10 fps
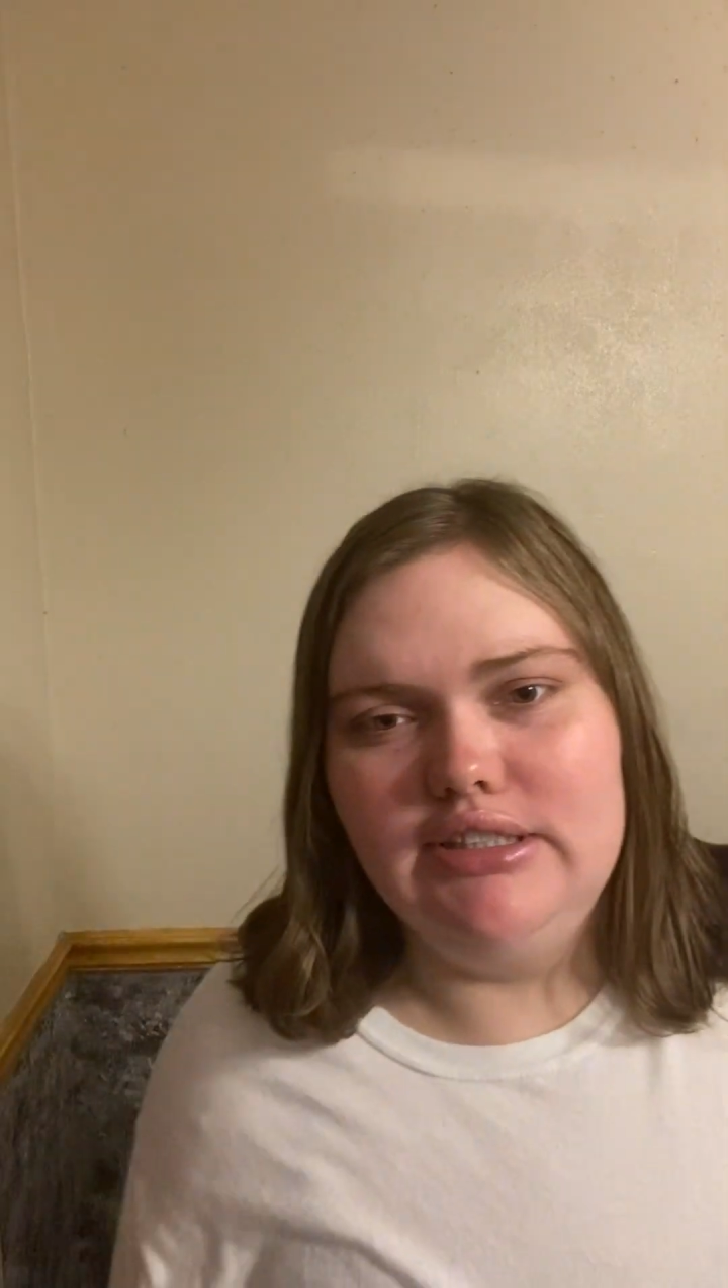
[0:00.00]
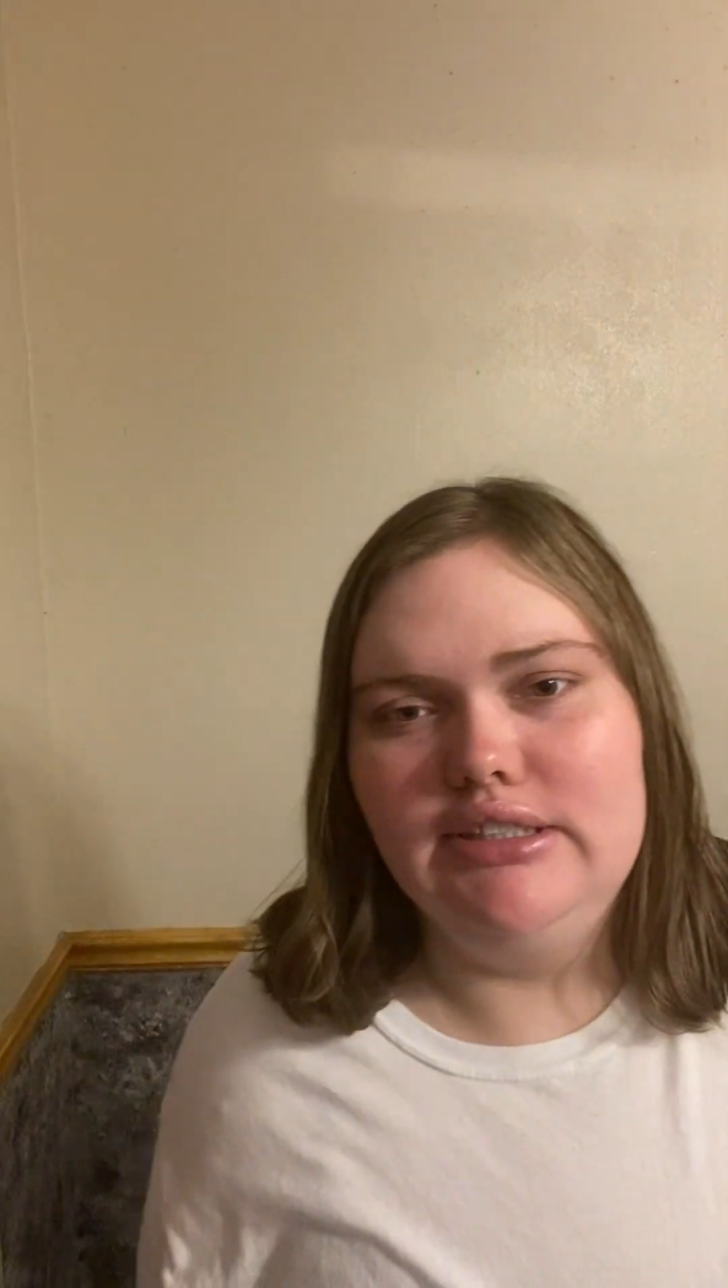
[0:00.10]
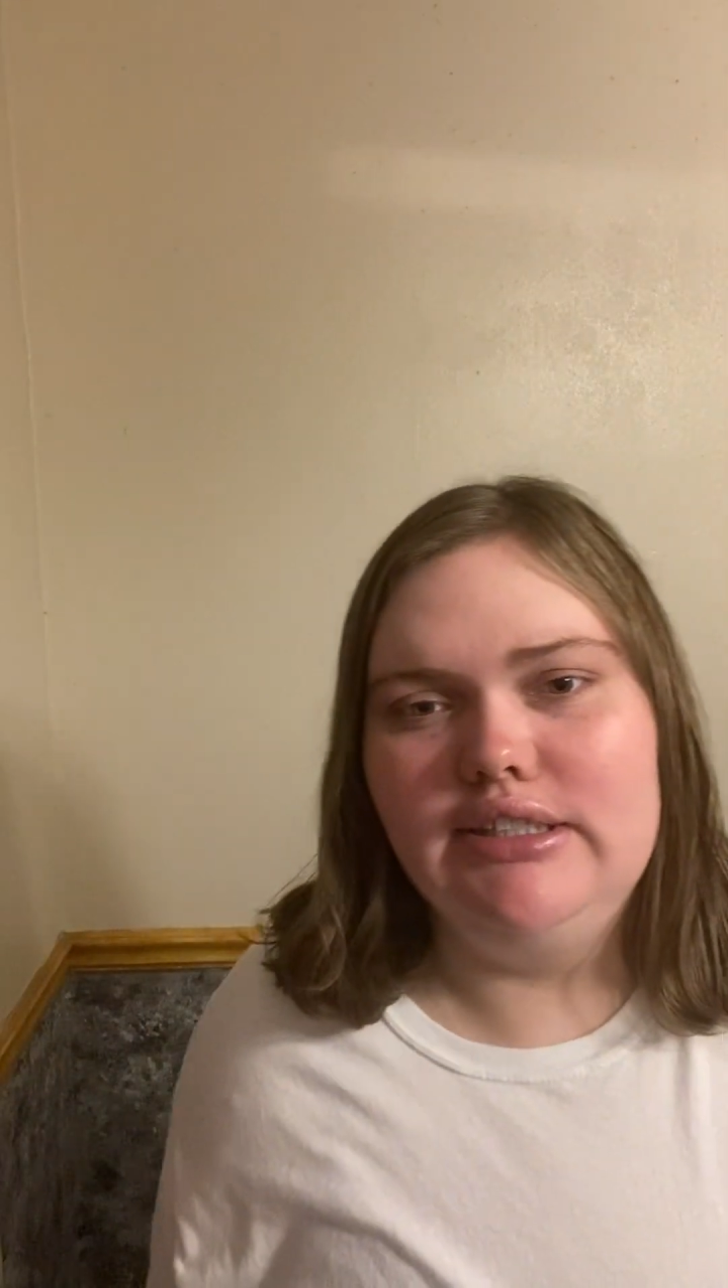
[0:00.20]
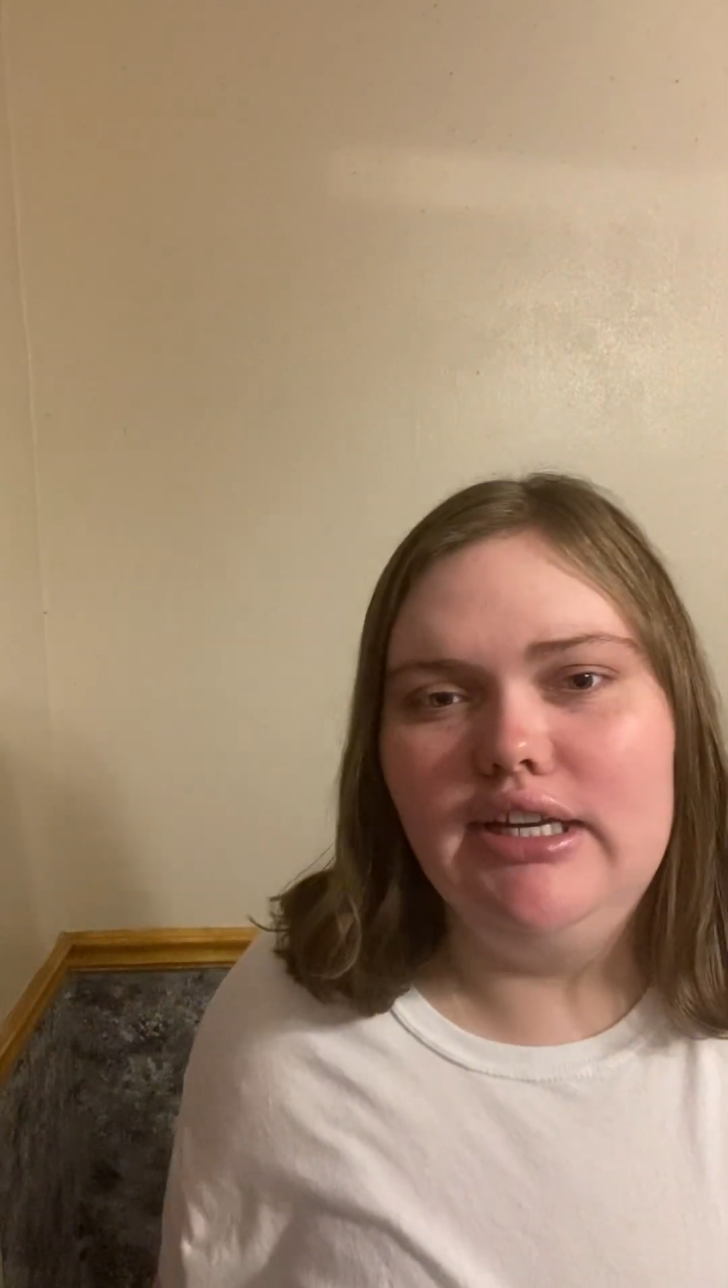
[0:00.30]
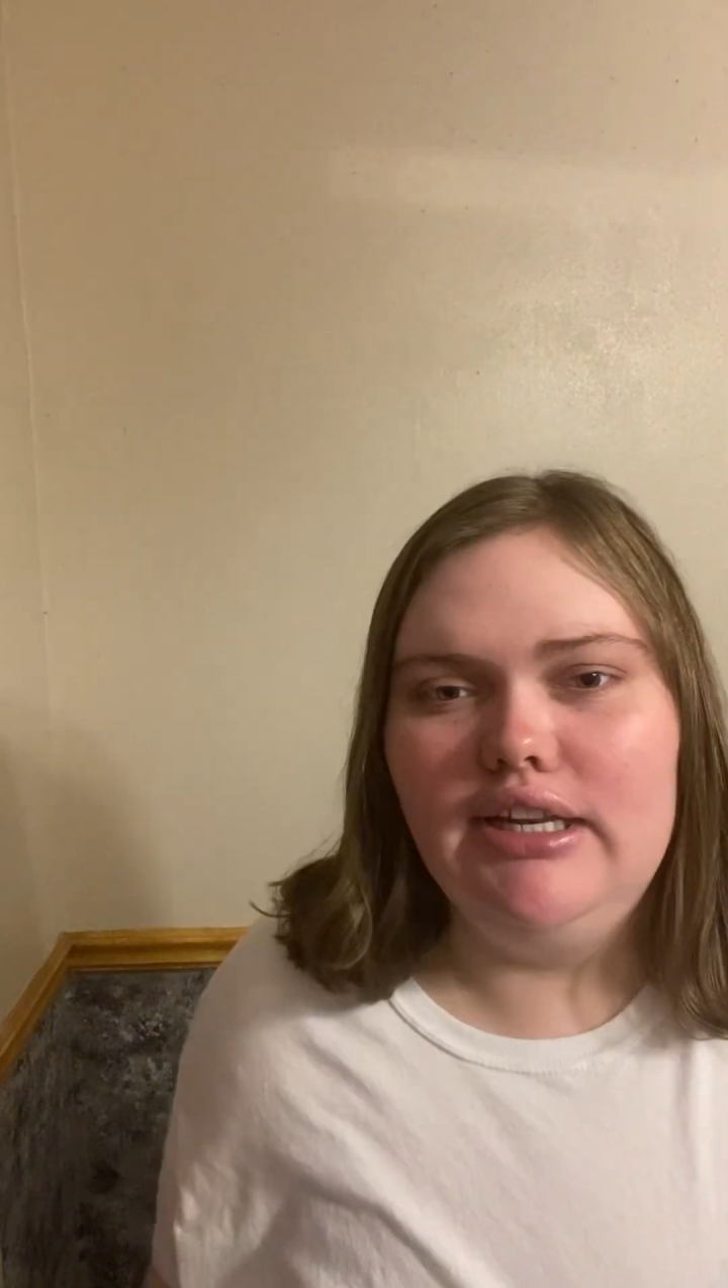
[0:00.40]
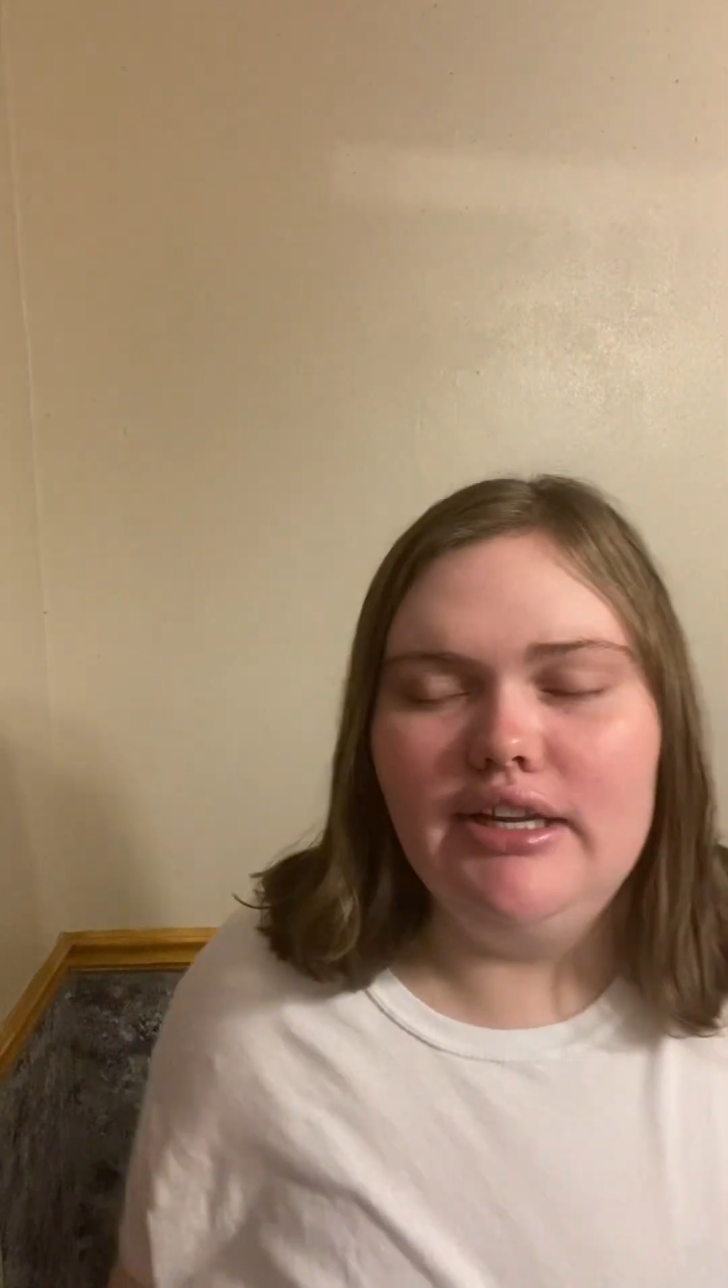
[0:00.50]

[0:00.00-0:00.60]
to get